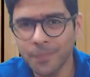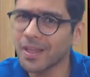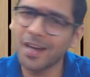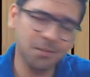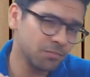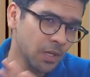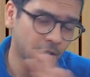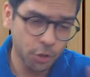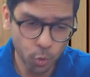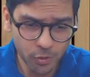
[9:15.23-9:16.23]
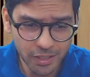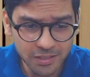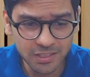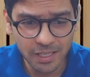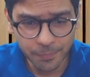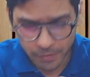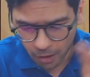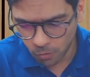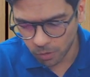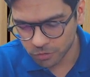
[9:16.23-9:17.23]
and totally same
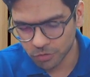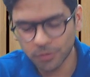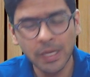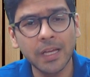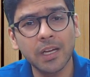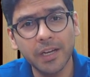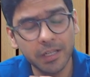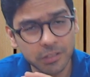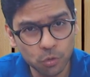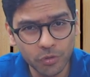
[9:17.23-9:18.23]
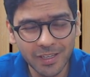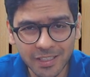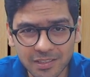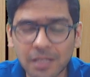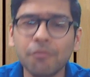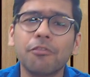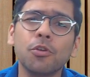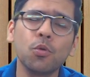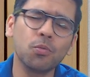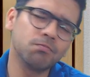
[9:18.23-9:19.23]
now also, it is totally same.
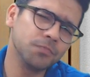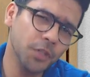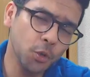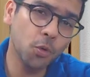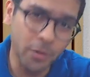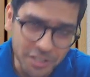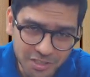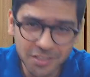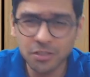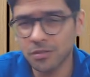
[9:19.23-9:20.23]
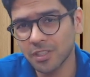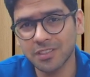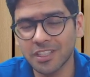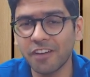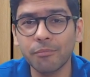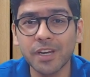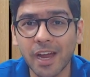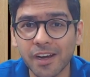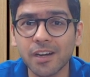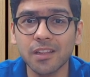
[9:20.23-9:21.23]
Few new questions just have been
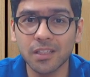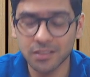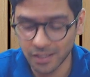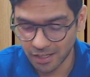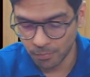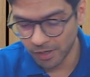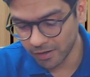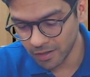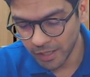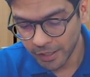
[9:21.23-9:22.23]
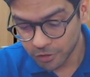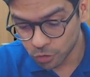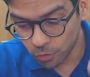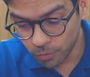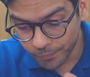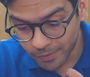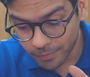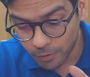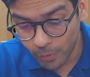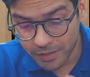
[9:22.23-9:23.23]
added in the study material. So
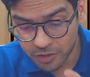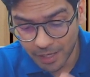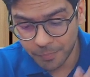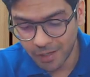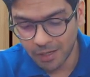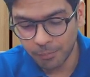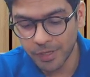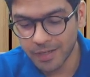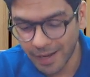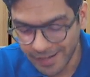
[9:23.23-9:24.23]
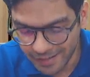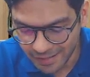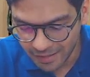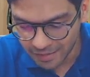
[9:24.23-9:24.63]
chapter number 19 is